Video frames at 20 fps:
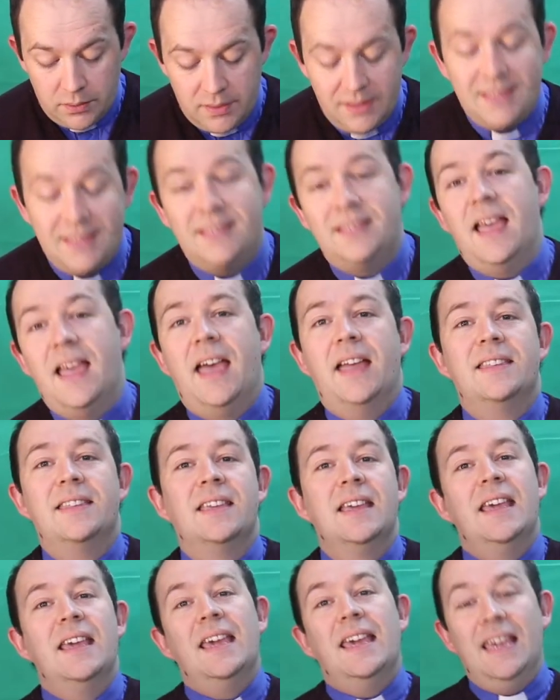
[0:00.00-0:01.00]

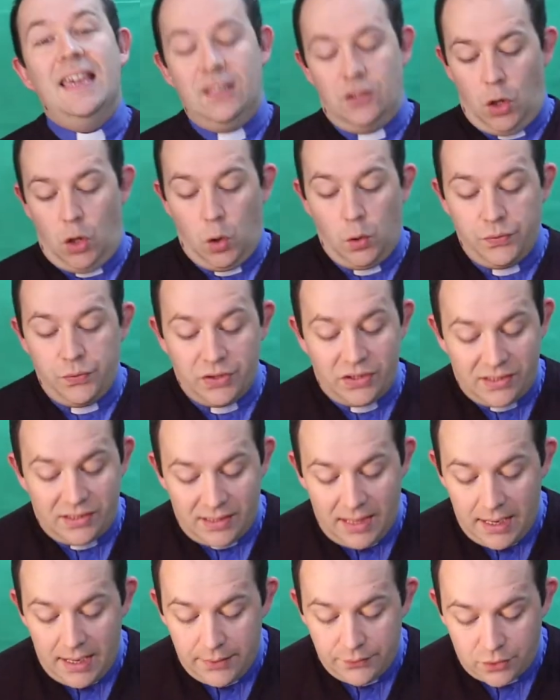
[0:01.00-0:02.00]
Instead, he told the
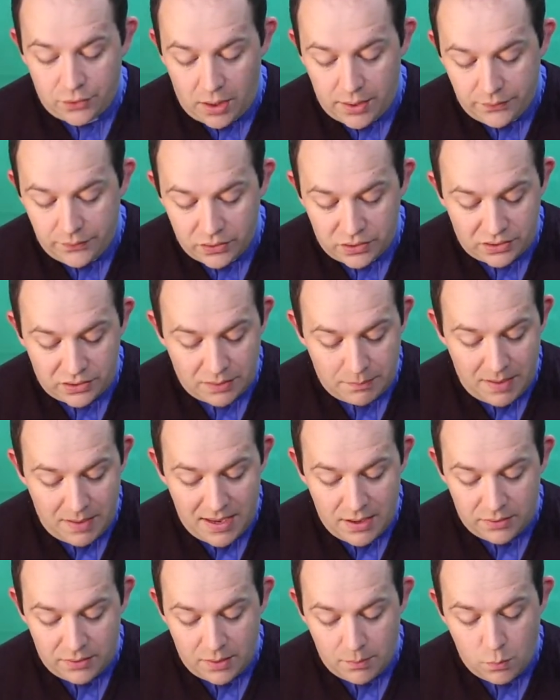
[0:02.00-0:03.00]
slave drivers to
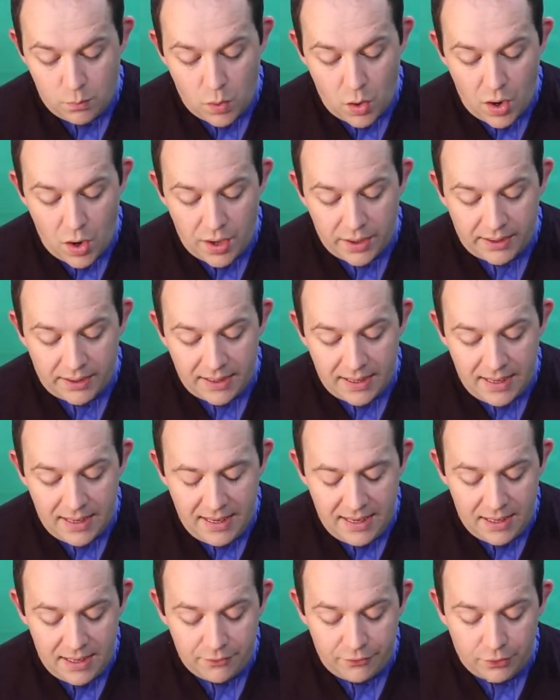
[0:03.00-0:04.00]
make them work
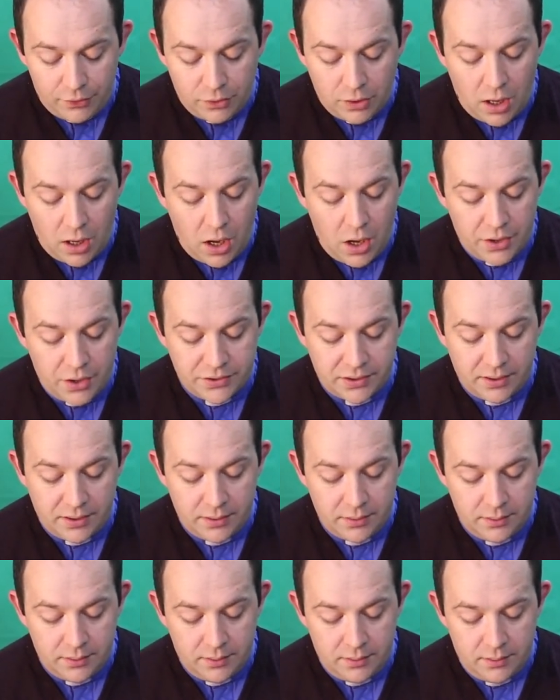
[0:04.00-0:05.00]
even
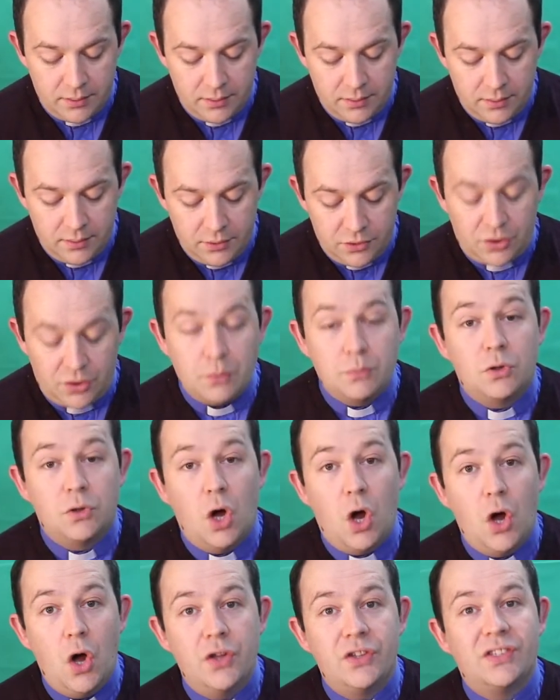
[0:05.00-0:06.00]
harder. So
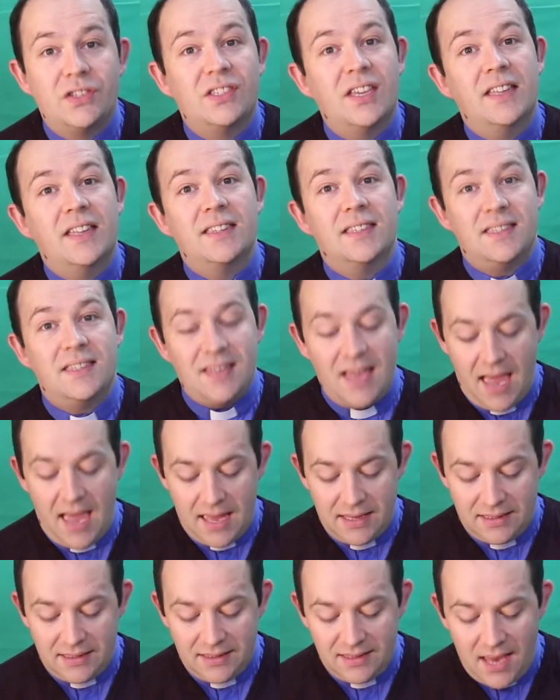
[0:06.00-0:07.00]
God sent
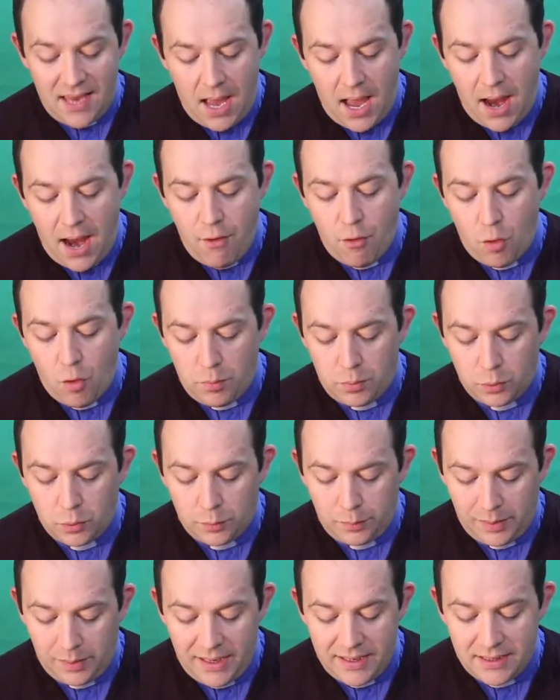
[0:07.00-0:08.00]
10
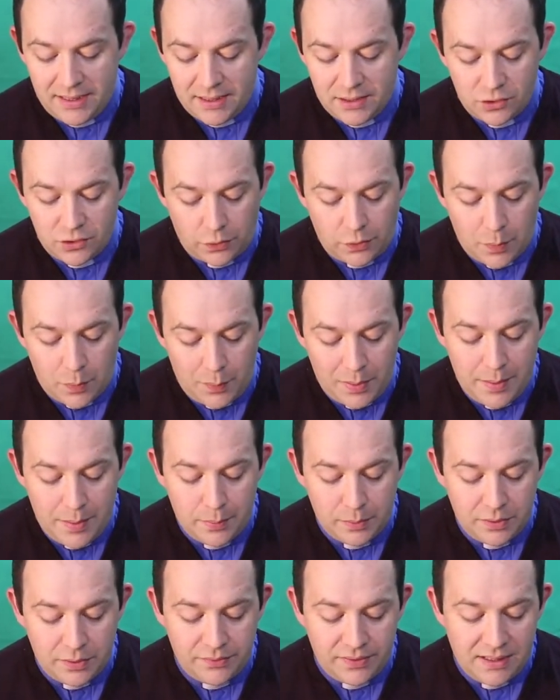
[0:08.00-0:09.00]
terrible plagues on the
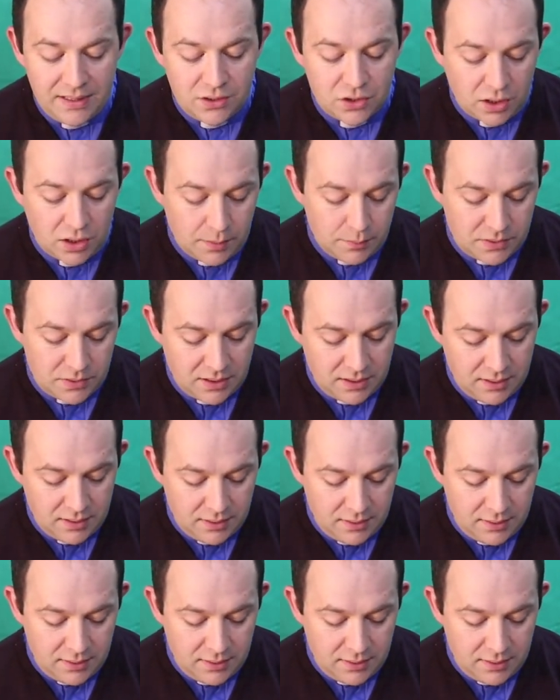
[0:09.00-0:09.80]
people of Egypt.